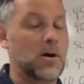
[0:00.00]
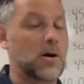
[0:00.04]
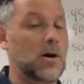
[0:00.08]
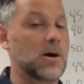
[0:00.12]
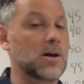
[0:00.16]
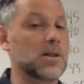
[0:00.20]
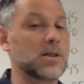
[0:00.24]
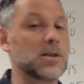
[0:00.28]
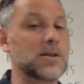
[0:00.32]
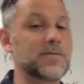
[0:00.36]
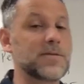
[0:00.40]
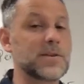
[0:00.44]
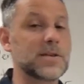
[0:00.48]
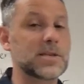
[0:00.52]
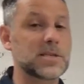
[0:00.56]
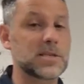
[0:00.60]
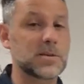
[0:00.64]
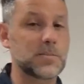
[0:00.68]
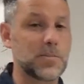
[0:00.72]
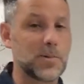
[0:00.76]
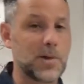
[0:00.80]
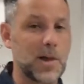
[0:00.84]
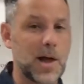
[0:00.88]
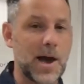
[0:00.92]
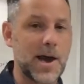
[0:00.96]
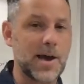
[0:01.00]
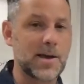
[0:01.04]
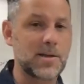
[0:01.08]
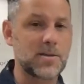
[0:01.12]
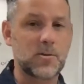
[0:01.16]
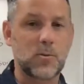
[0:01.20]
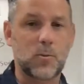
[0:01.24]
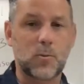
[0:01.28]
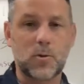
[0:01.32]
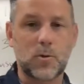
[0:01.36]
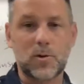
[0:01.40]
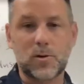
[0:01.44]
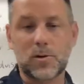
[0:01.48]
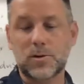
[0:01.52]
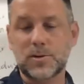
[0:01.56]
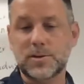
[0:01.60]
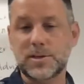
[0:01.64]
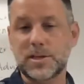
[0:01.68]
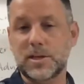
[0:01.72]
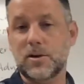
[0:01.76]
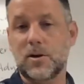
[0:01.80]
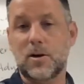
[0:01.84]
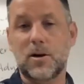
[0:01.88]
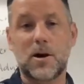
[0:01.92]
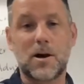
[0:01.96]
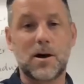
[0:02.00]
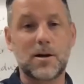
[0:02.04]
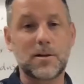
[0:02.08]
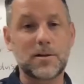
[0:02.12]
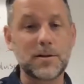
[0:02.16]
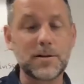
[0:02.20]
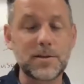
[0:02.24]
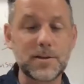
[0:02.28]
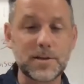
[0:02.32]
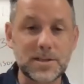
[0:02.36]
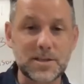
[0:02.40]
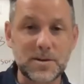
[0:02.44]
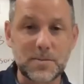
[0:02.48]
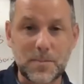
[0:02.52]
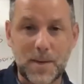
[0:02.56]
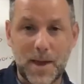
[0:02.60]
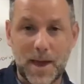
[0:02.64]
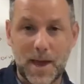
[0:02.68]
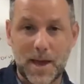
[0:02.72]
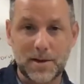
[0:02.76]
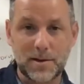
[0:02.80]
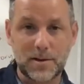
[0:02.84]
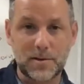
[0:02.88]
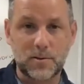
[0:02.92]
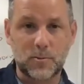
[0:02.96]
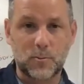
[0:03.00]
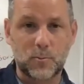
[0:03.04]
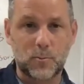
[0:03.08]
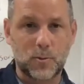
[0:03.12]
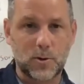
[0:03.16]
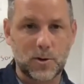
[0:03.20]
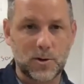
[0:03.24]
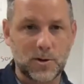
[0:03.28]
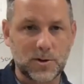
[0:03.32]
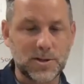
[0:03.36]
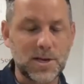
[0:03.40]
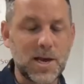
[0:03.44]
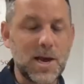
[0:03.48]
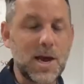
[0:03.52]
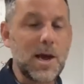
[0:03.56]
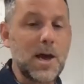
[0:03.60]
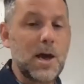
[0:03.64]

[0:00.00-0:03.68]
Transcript: all of the supply in the world and all of the demand in the world,